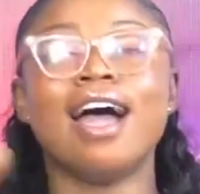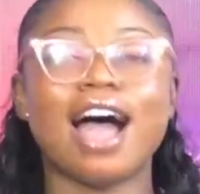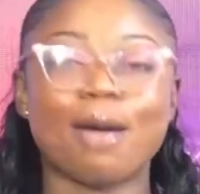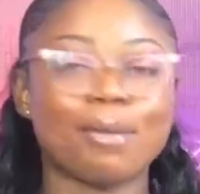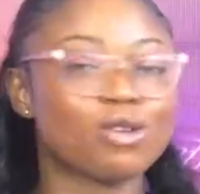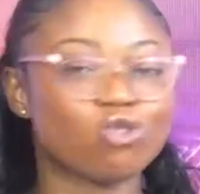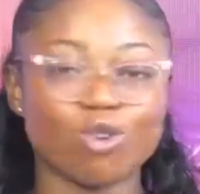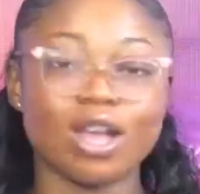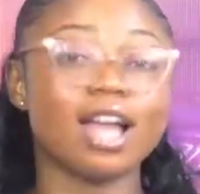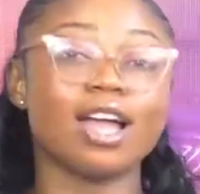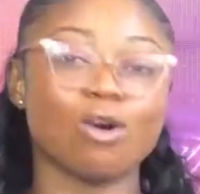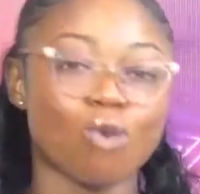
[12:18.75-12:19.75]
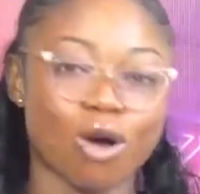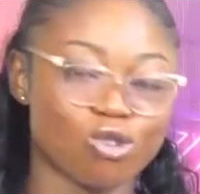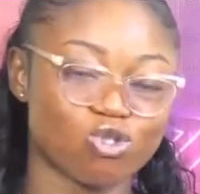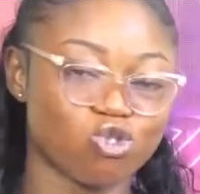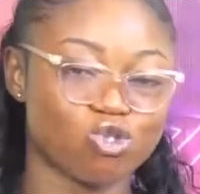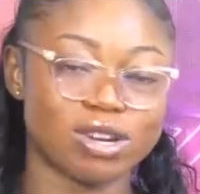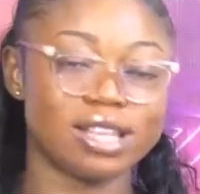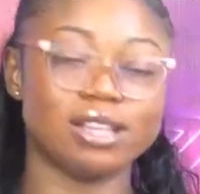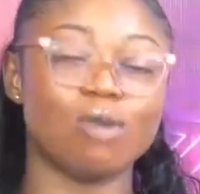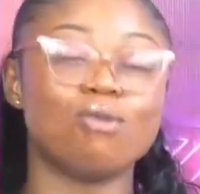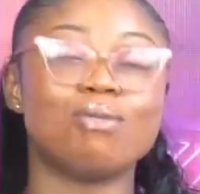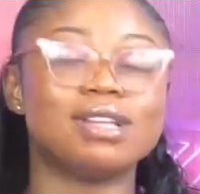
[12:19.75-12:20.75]
about to ye kwa koto ni
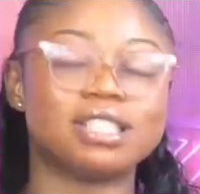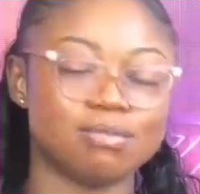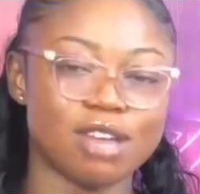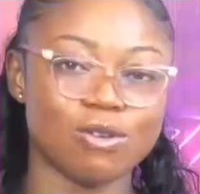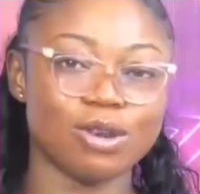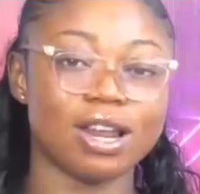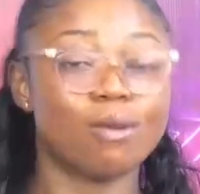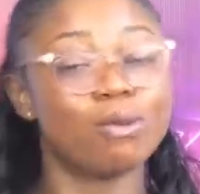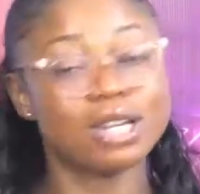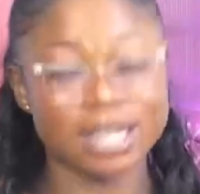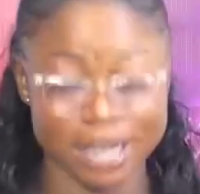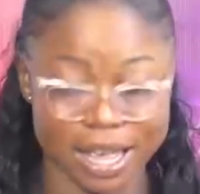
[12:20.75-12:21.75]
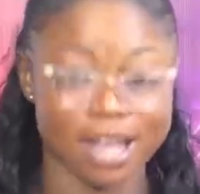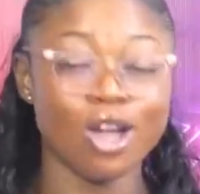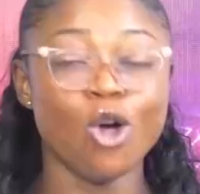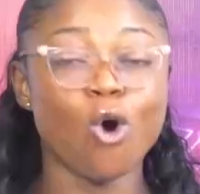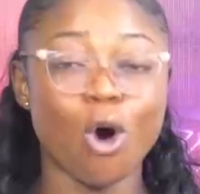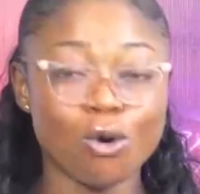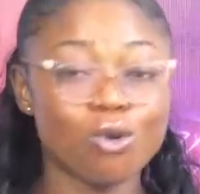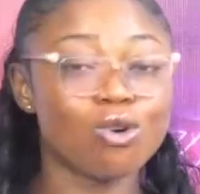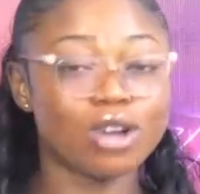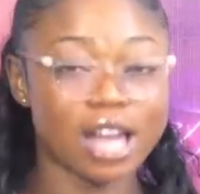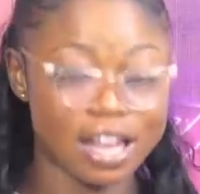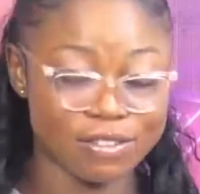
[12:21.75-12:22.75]
omo betime wi na mo de ono
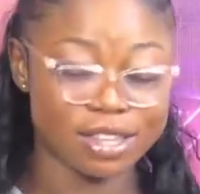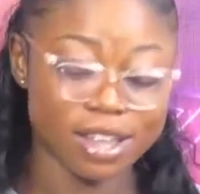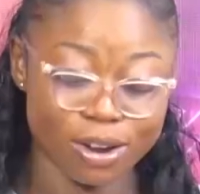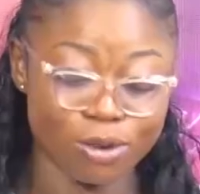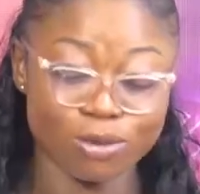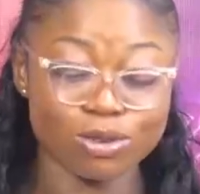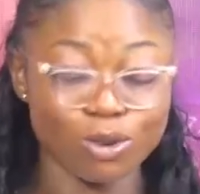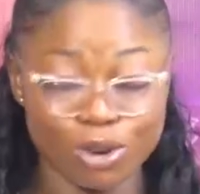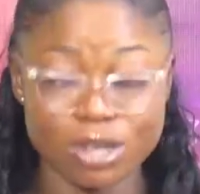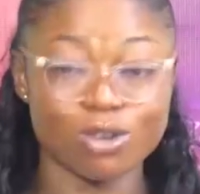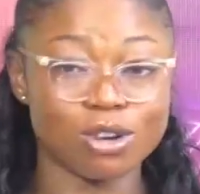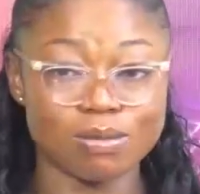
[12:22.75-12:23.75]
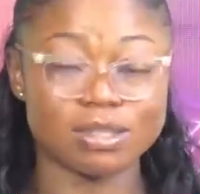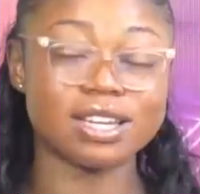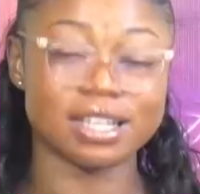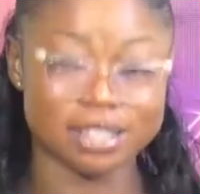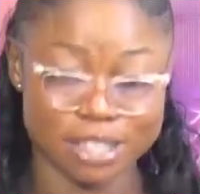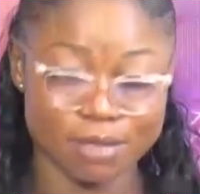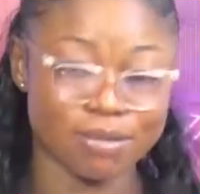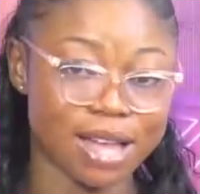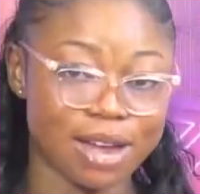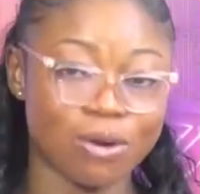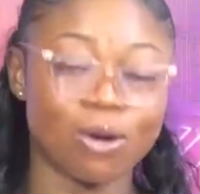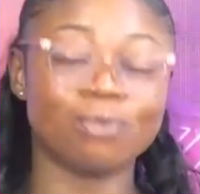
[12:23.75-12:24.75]
no Kevin Taylor ndo ni se de tie bi
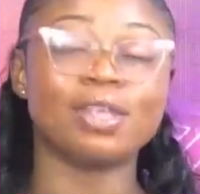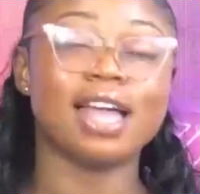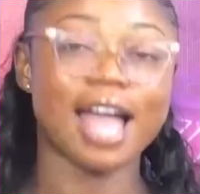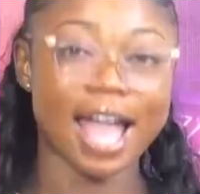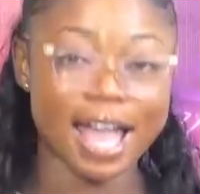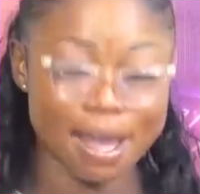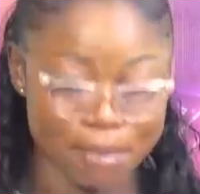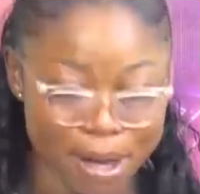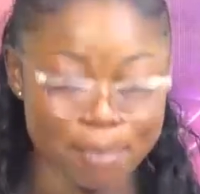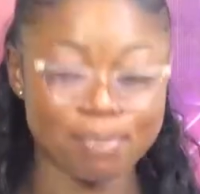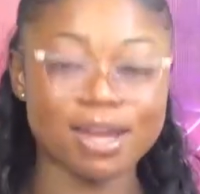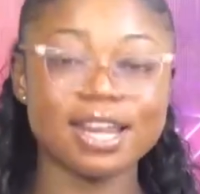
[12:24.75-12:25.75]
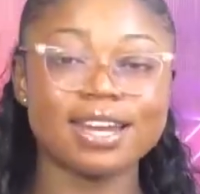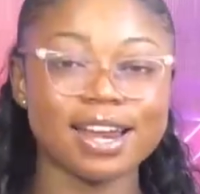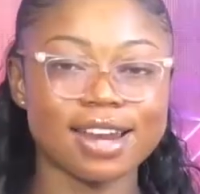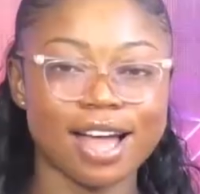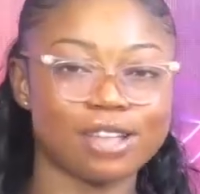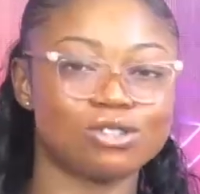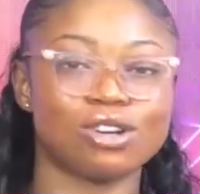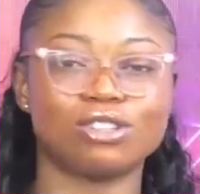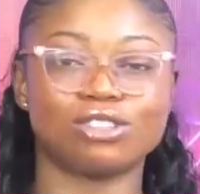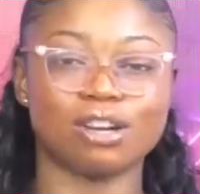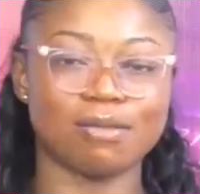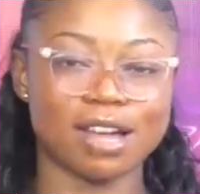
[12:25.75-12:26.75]
ano eh man penny dada
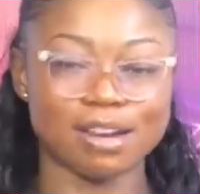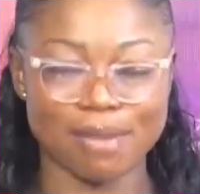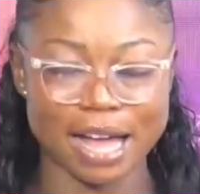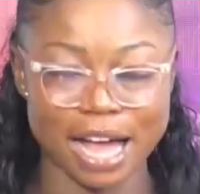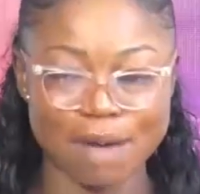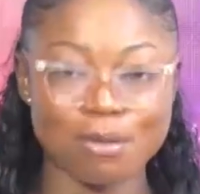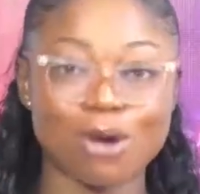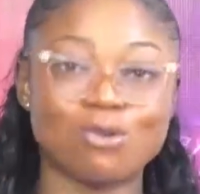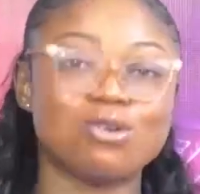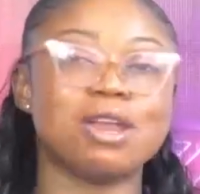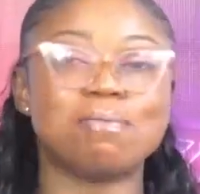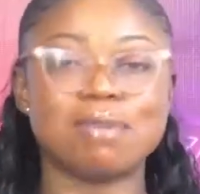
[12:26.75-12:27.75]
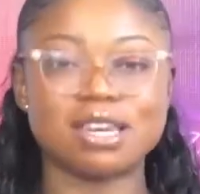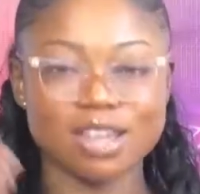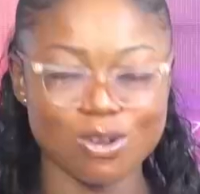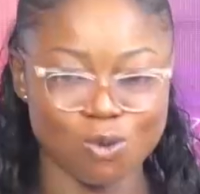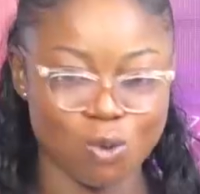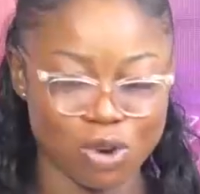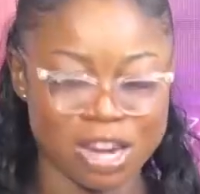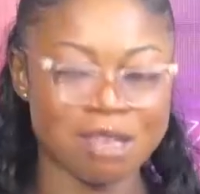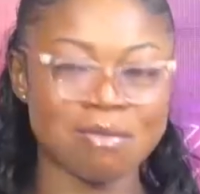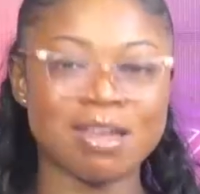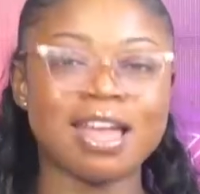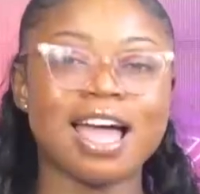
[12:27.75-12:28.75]
John Dramani Mahama onu ne betin
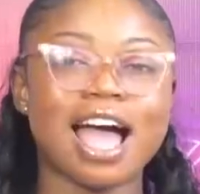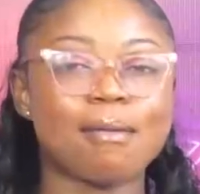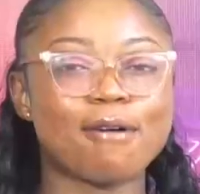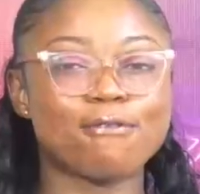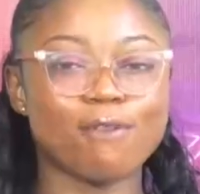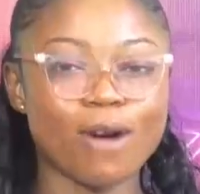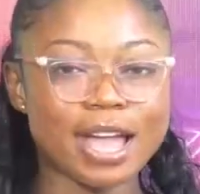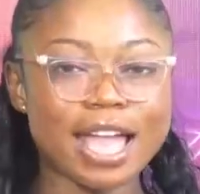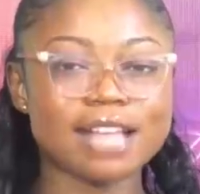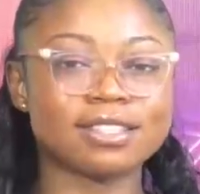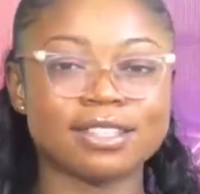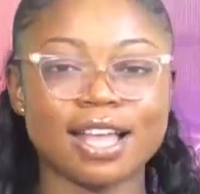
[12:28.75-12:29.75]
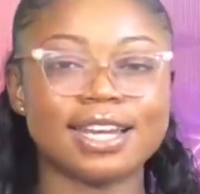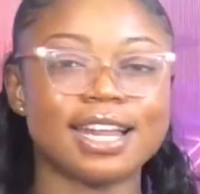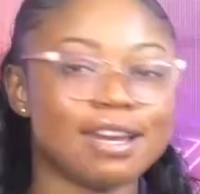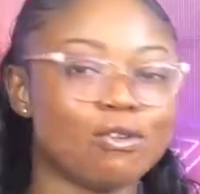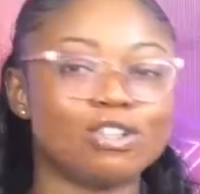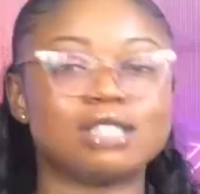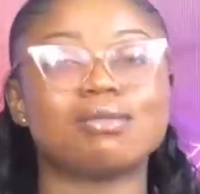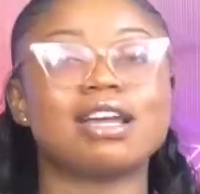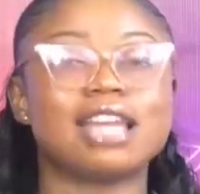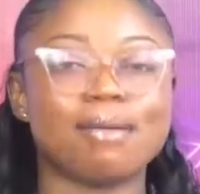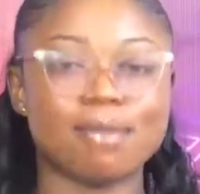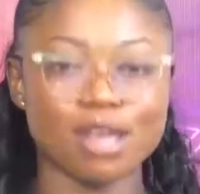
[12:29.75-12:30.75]
kunim about 4 years neither ni what's my
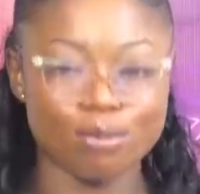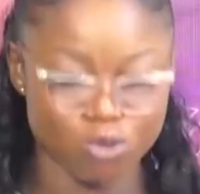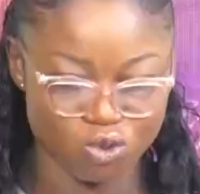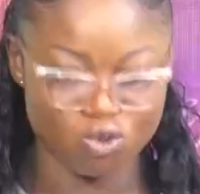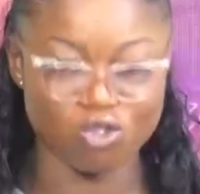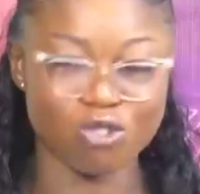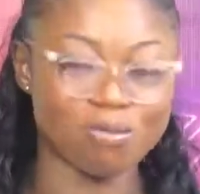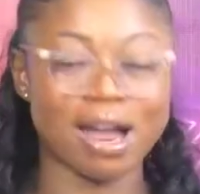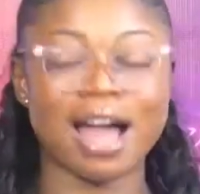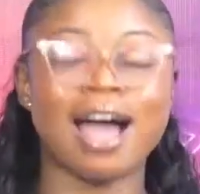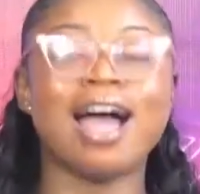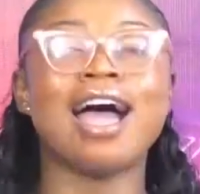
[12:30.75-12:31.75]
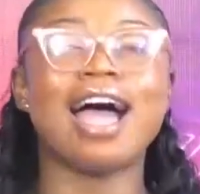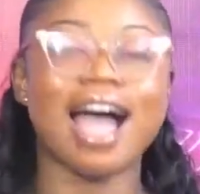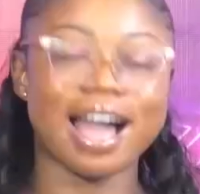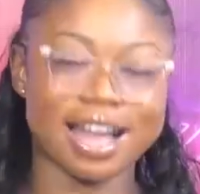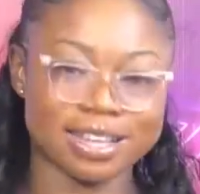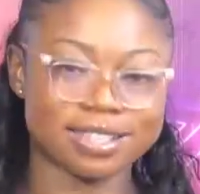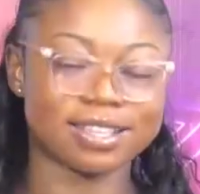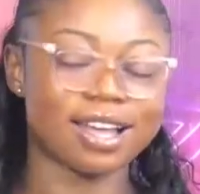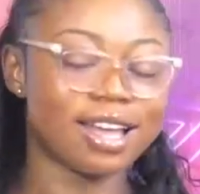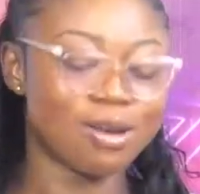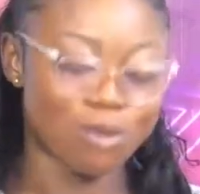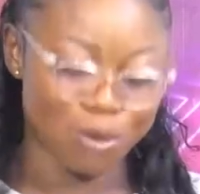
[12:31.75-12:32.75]
debate and put to numa and
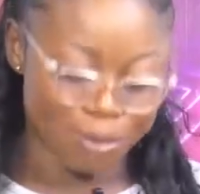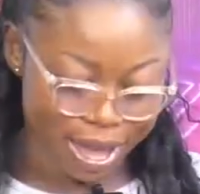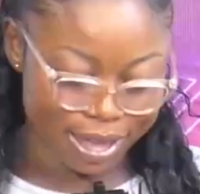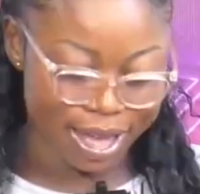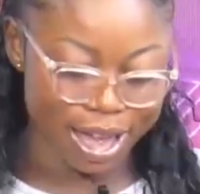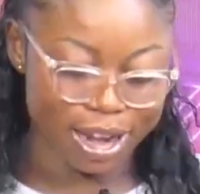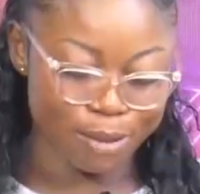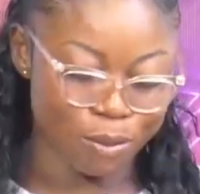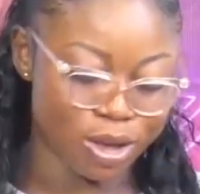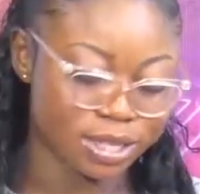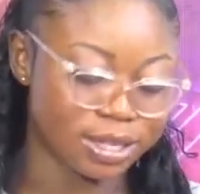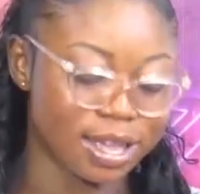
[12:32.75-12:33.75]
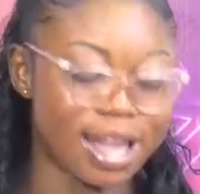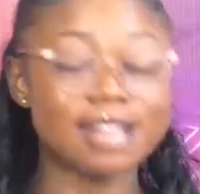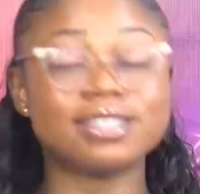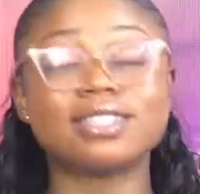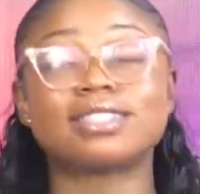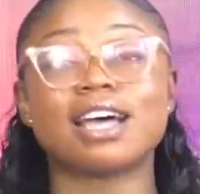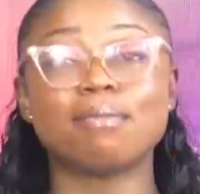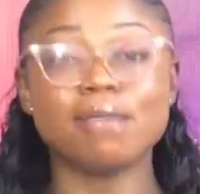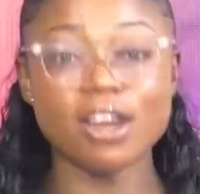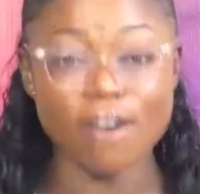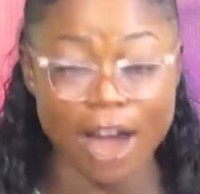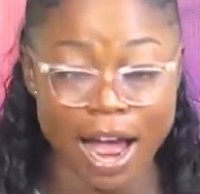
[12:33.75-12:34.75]
kasa ewo my gun and was a eti
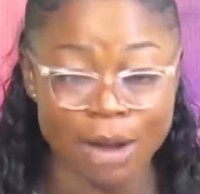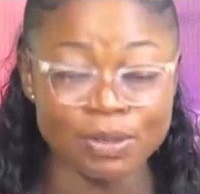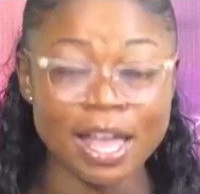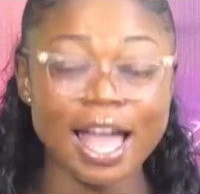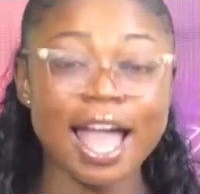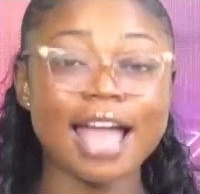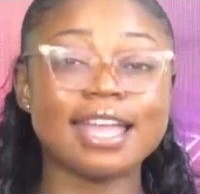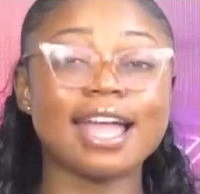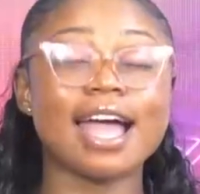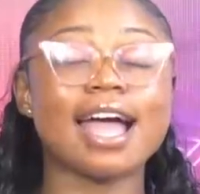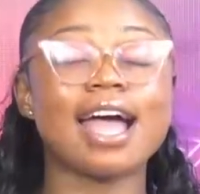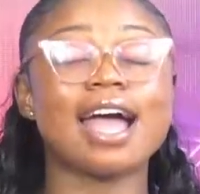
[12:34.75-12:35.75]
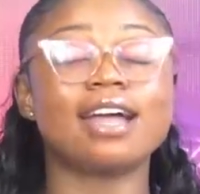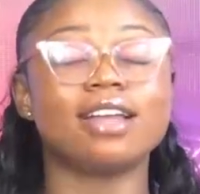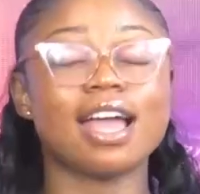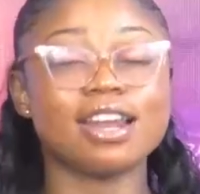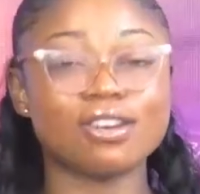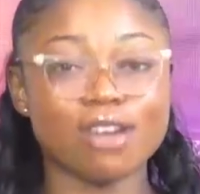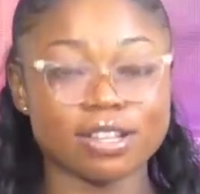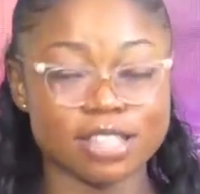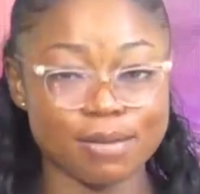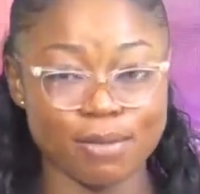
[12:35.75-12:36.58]
Samira any Dr.